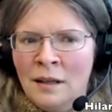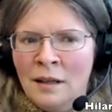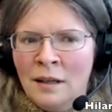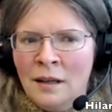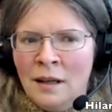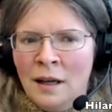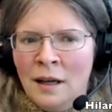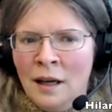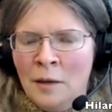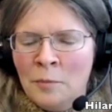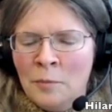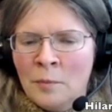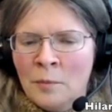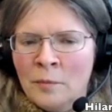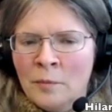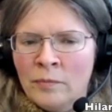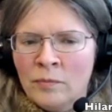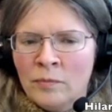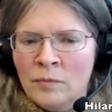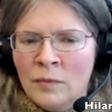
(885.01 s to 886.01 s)
um,
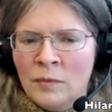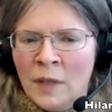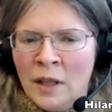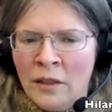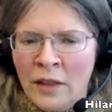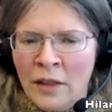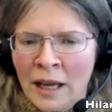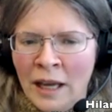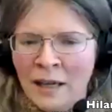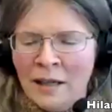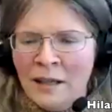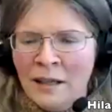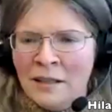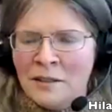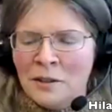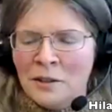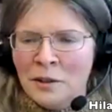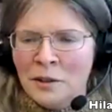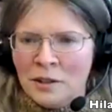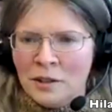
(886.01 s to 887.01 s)
then
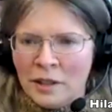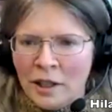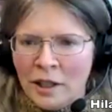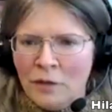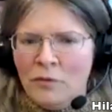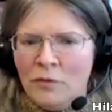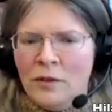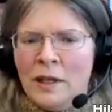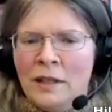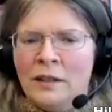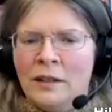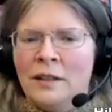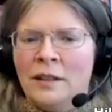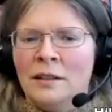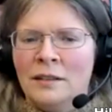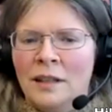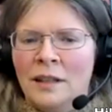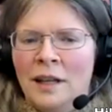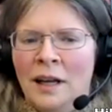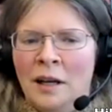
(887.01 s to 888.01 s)
it's good to go
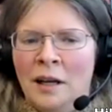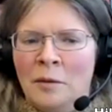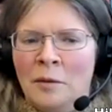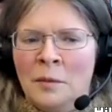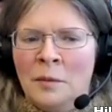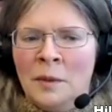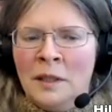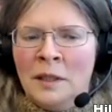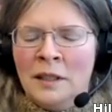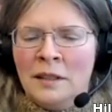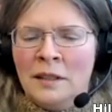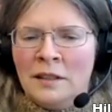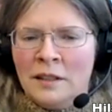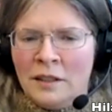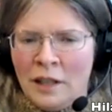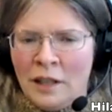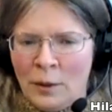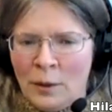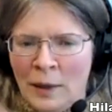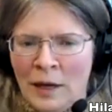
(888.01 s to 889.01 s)
further, um,
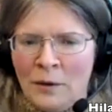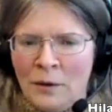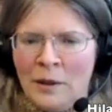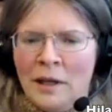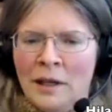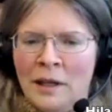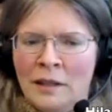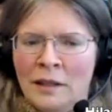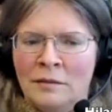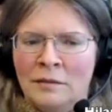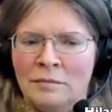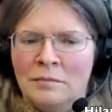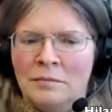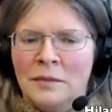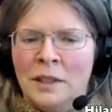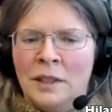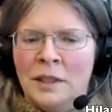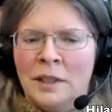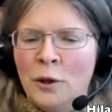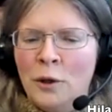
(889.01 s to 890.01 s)
to go out and
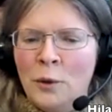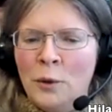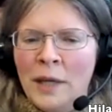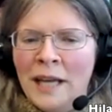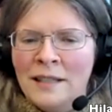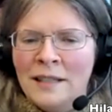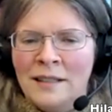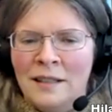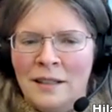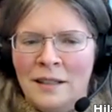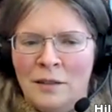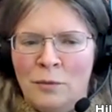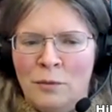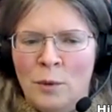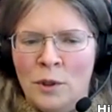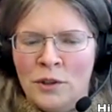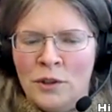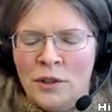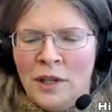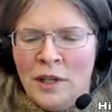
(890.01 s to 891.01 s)
go get it. If
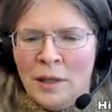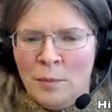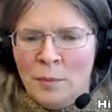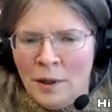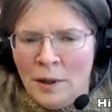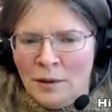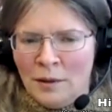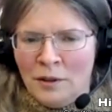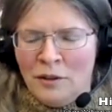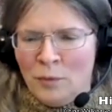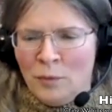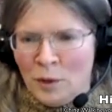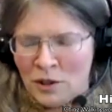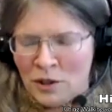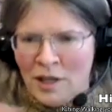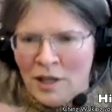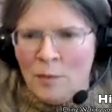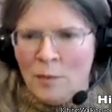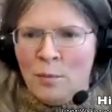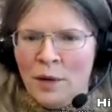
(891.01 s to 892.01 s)
what's nearby, if
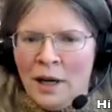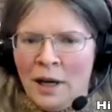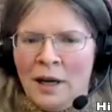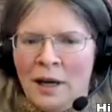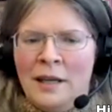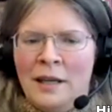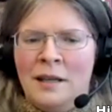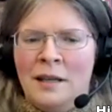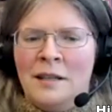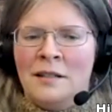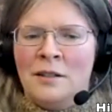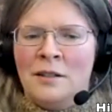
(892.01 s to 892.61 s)
what's nearby is